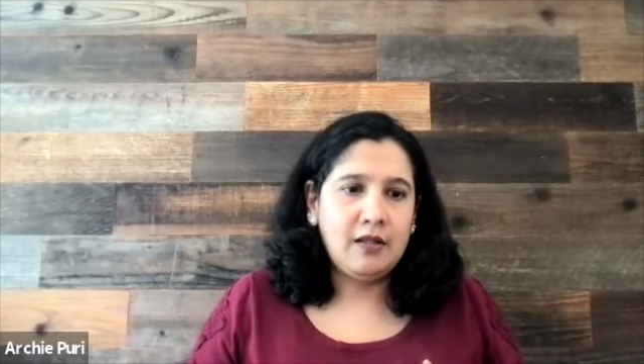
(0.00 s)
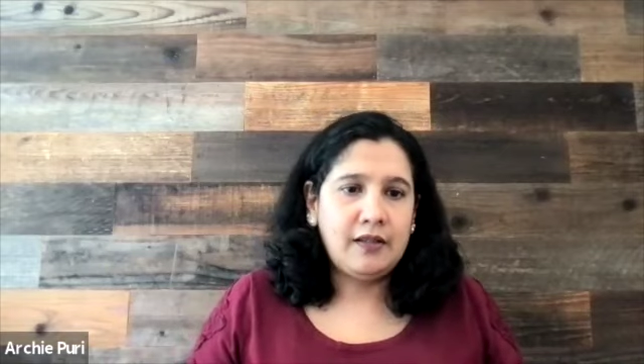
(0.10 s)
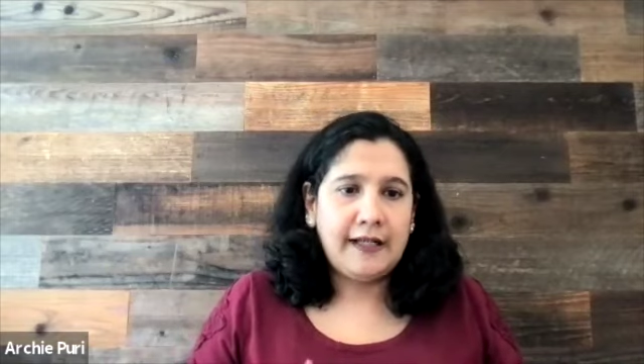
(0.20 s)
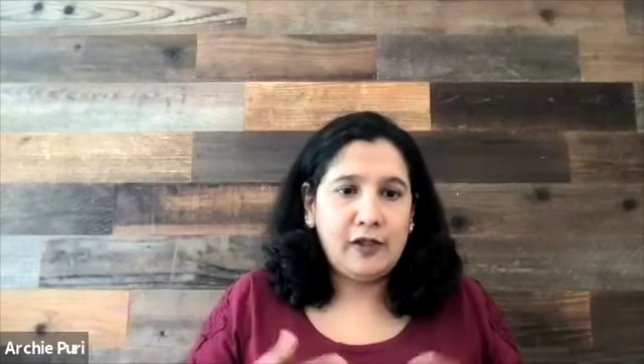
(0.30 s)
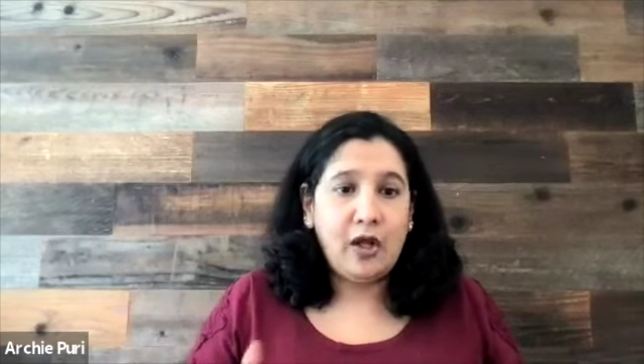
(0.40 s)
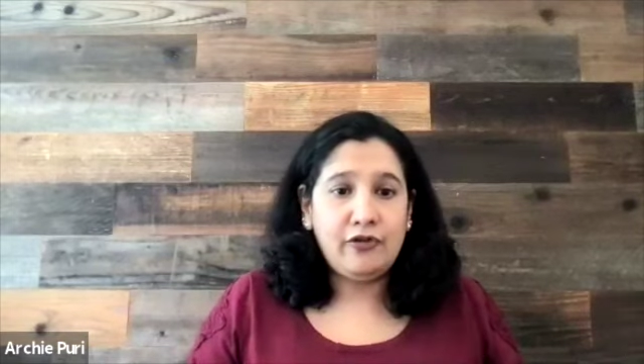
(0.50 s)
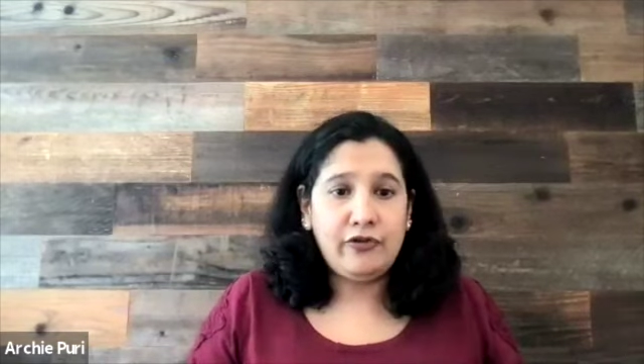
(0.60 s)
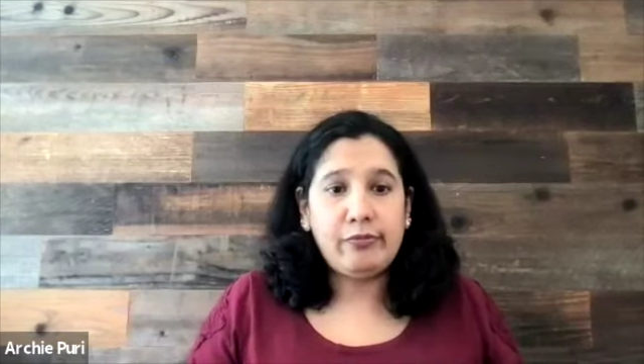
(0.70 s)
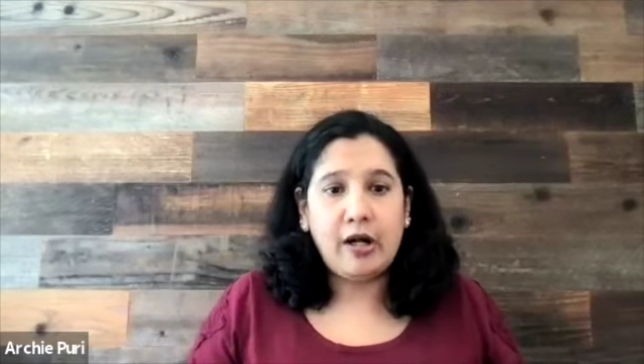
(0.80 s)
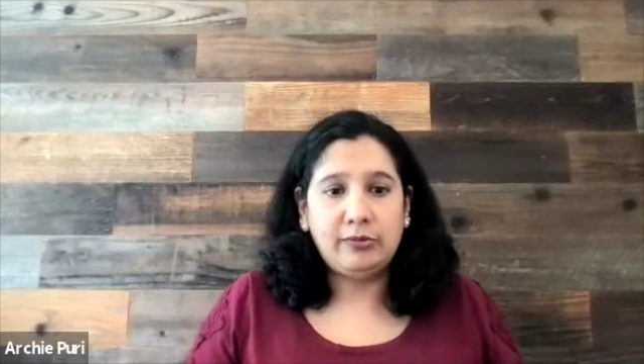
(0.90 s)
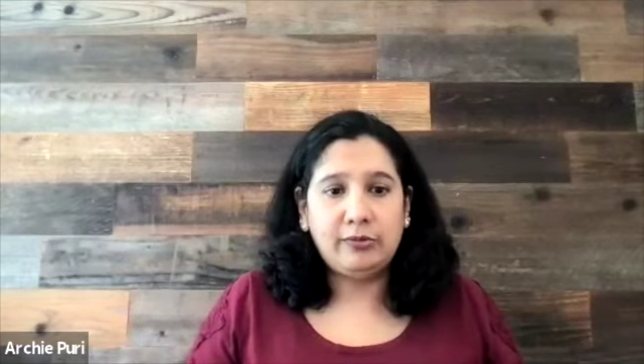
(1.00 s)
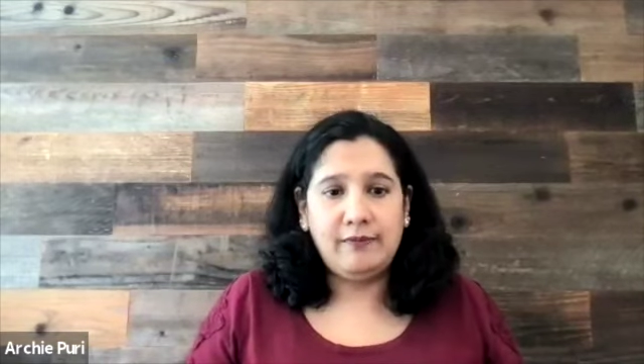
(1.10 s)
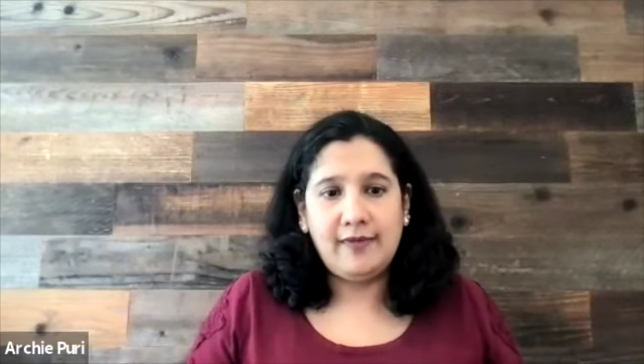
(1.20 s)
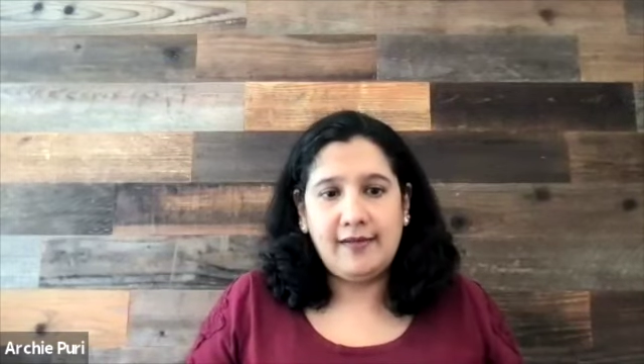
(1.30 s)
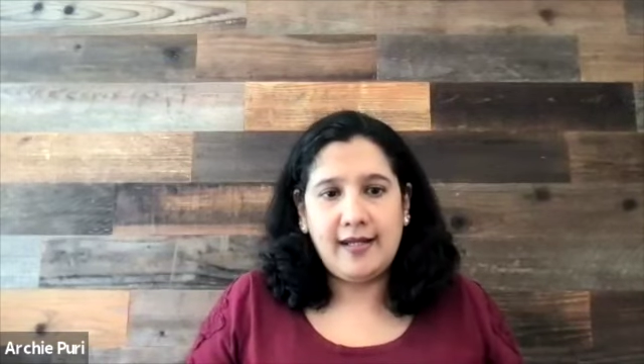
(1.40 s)
technology
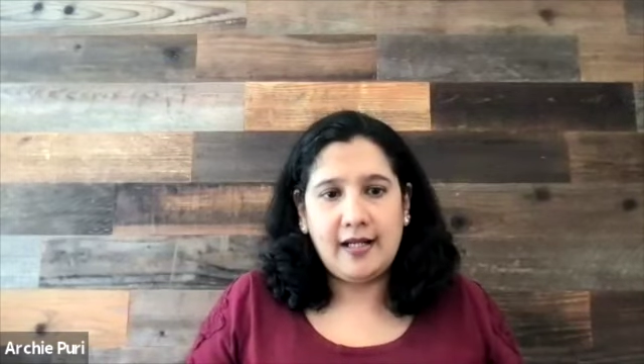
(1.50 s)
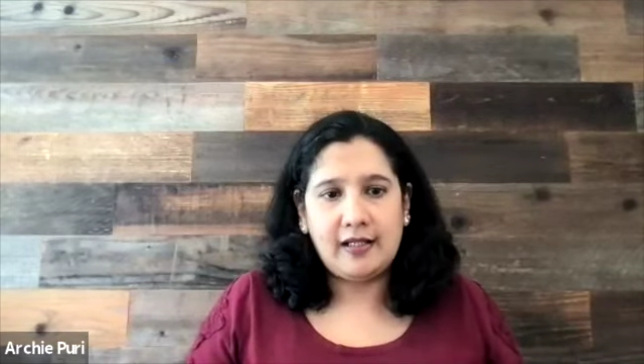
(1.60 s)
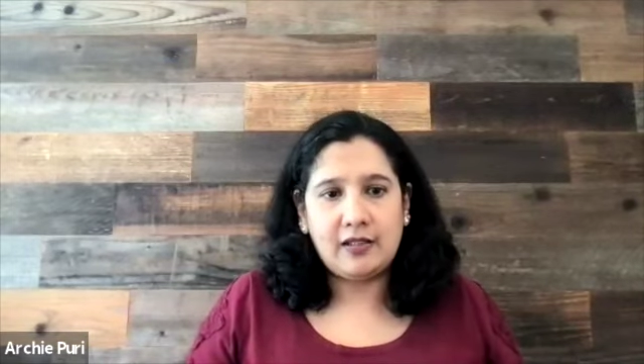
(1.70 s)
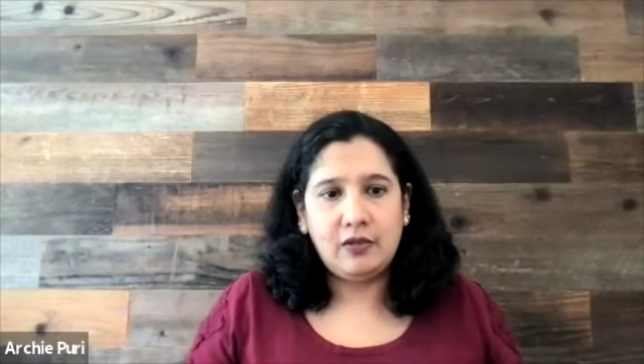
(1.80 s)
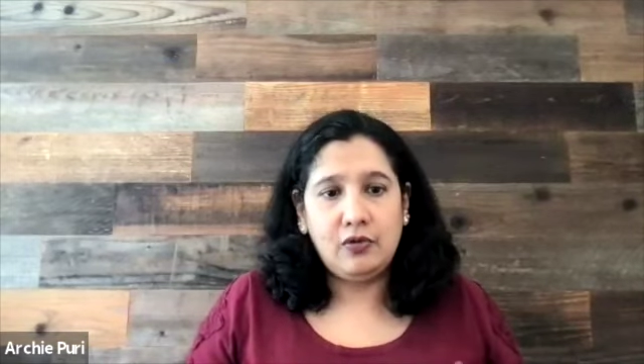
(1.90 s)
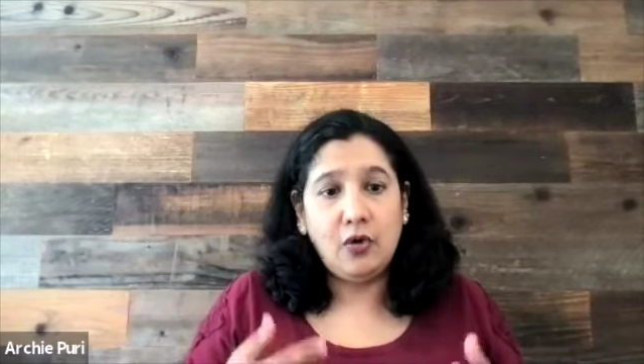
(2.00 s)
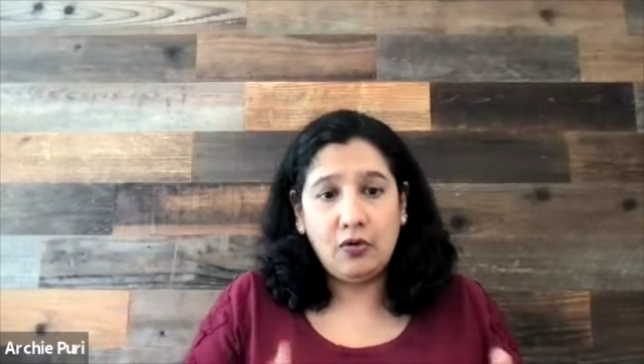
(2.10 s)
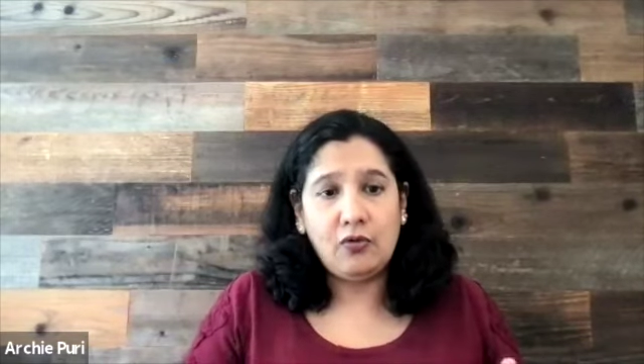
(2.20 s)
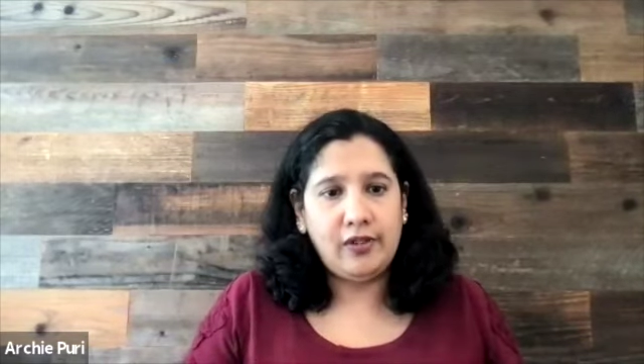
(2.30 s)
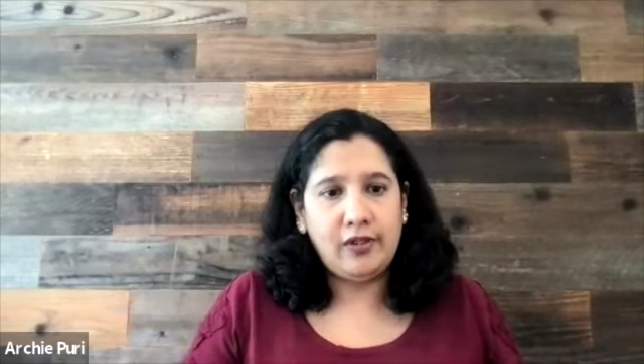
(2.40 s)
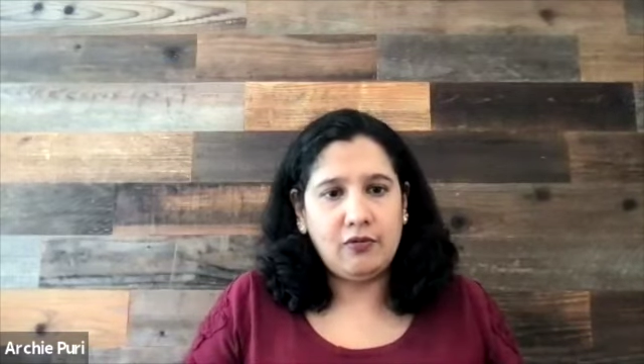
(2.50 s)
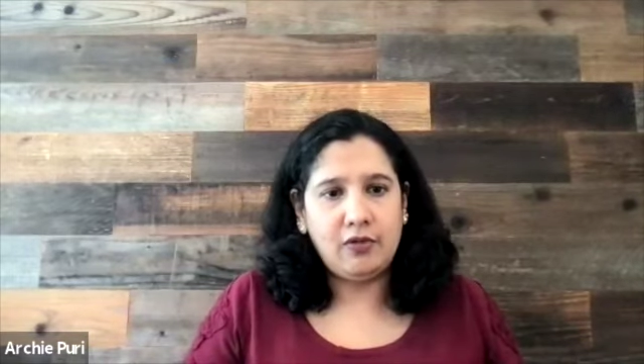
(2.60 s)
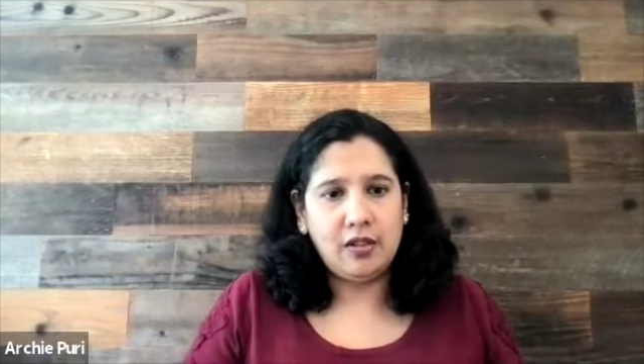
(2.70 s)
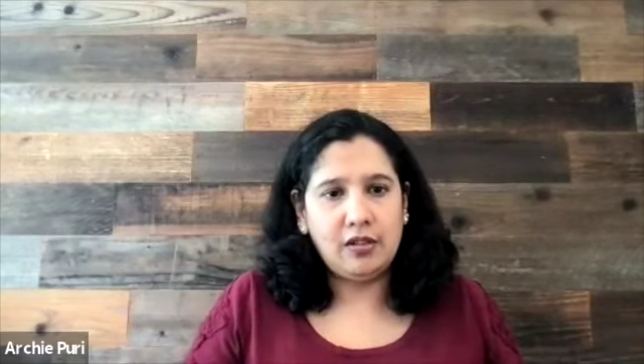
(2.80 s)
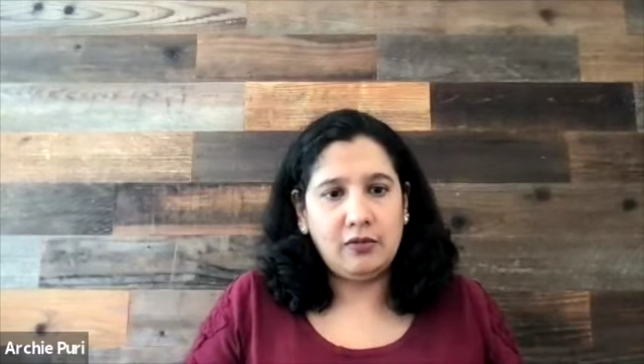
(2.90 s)
problems that you're going to
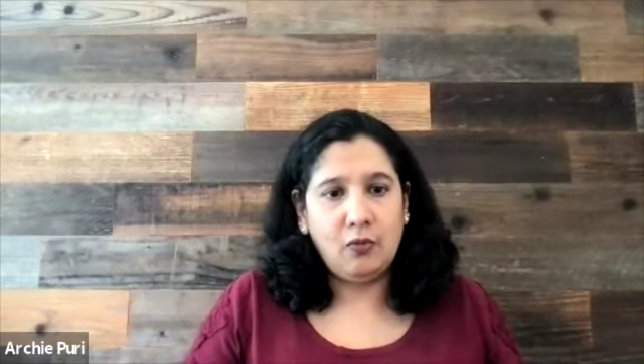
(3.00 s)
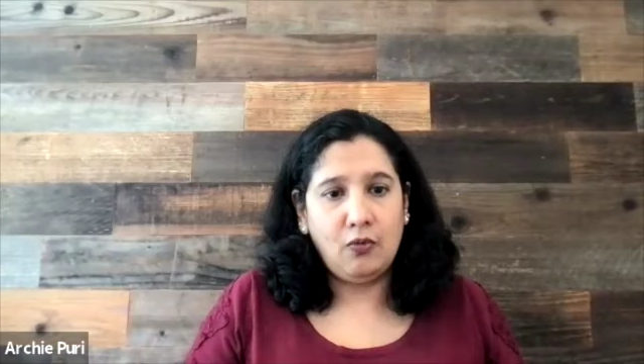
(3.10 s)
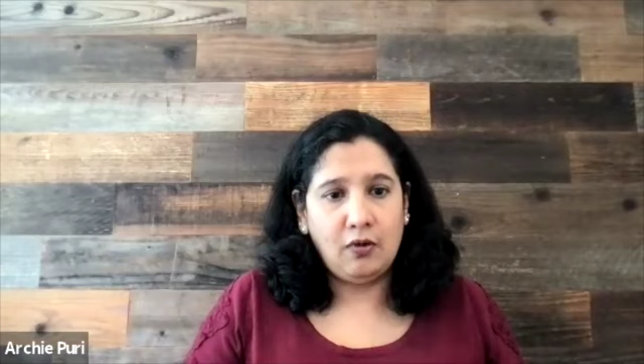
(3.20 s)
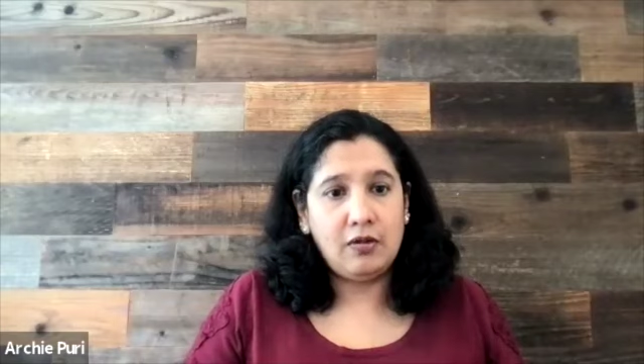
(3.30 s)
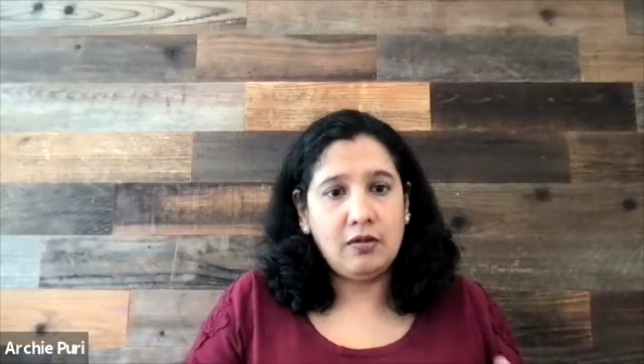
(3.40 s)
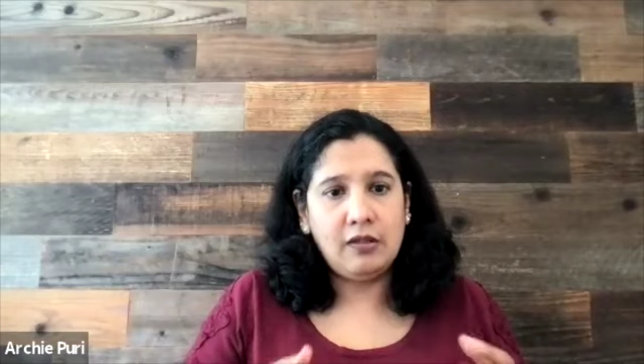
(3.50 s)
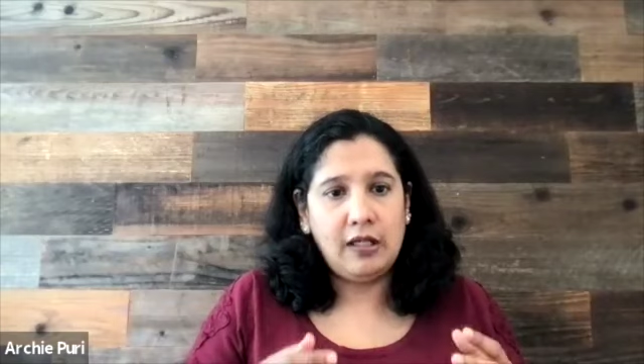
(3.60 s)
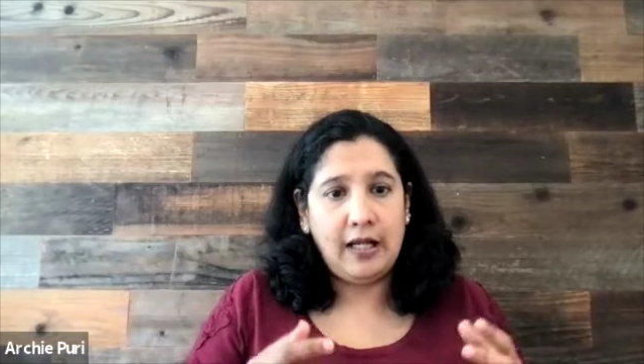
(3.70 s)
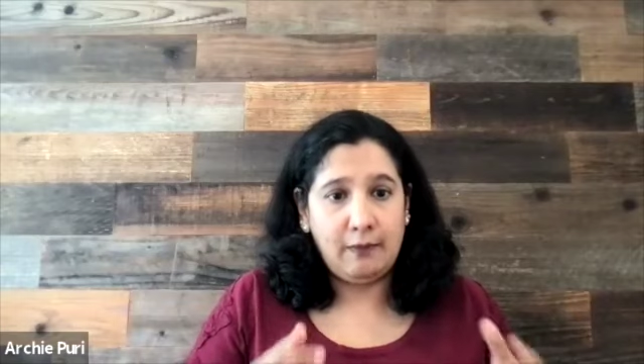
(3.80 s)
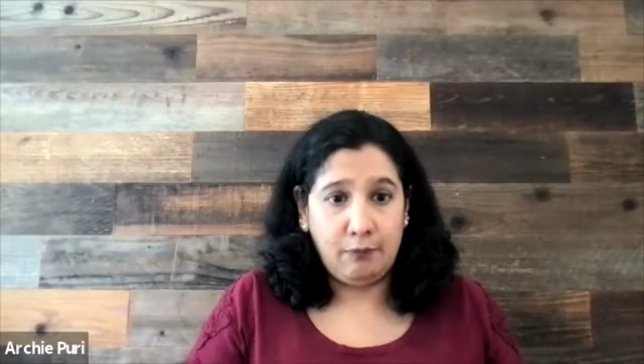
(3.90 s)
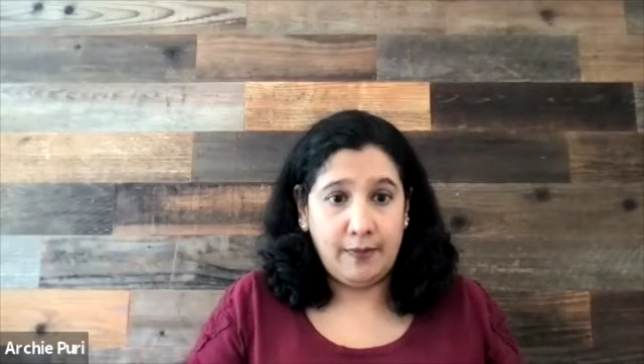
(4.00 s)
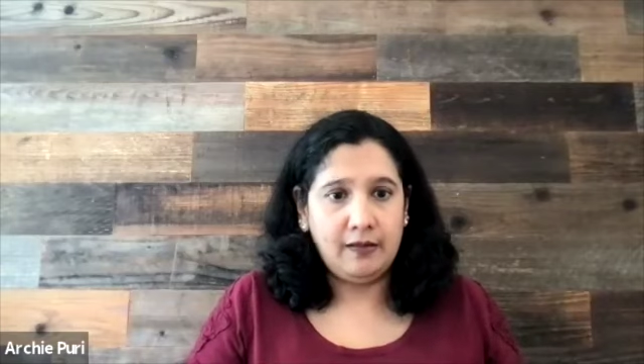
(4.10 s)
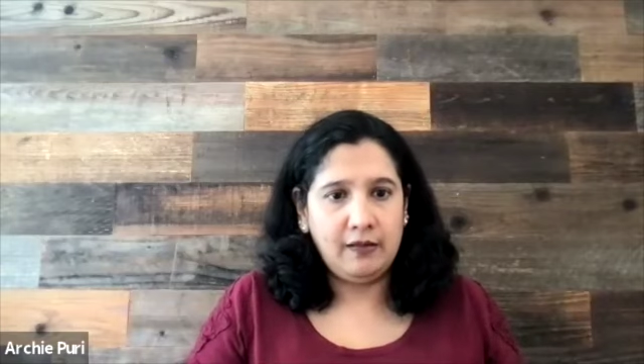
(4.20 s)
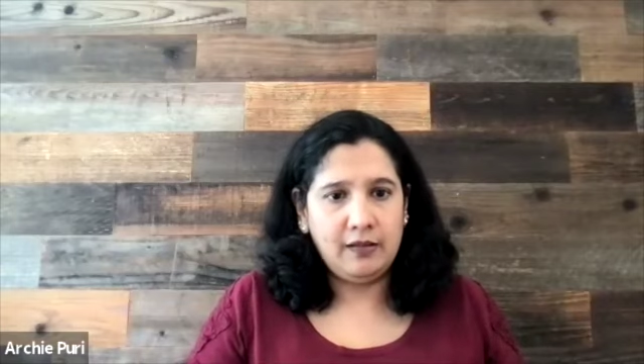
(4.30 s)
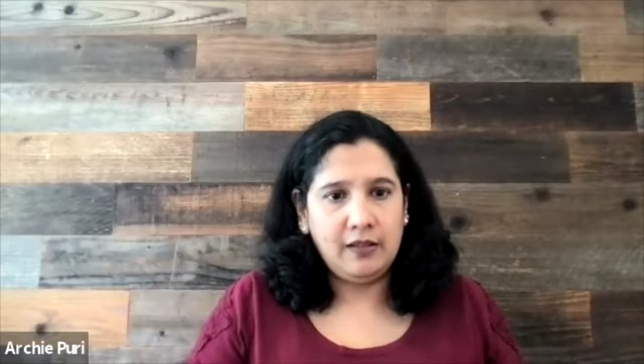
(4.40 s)
own and
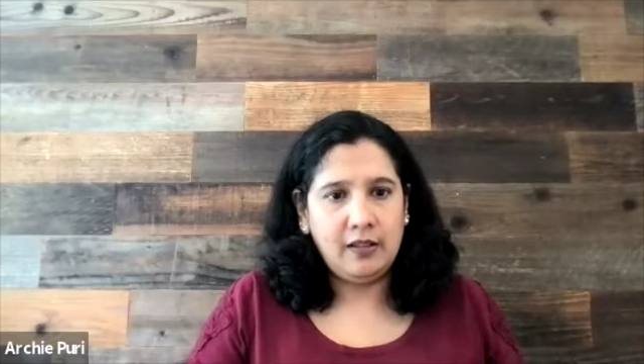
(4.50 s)
build